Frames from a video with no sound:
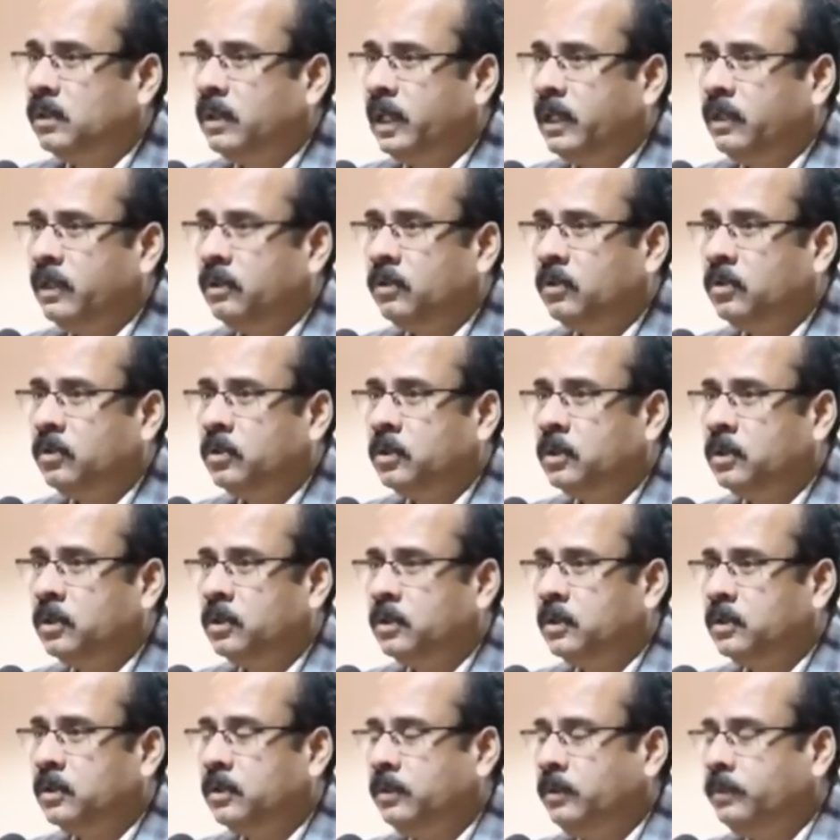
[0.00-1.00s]

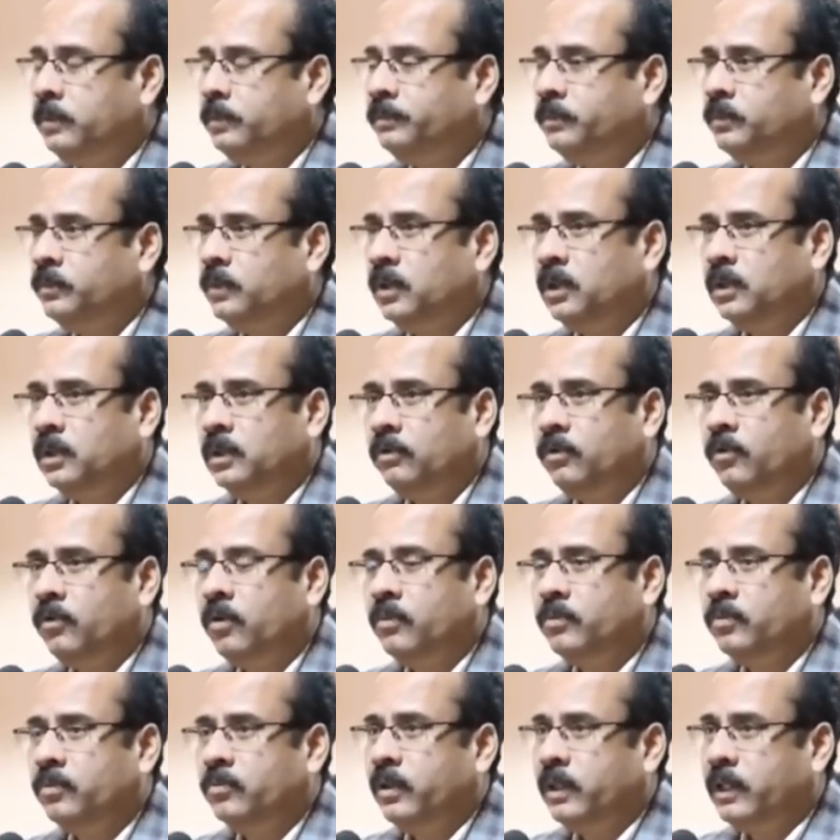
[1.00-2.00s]
enclosures and the
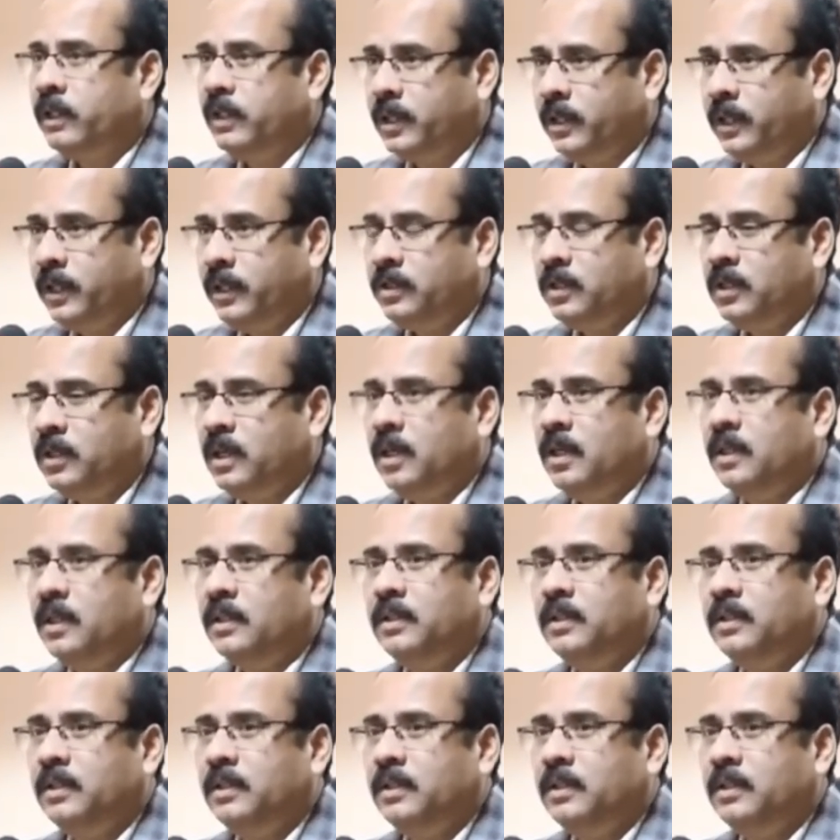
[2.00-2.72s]
forms were correct,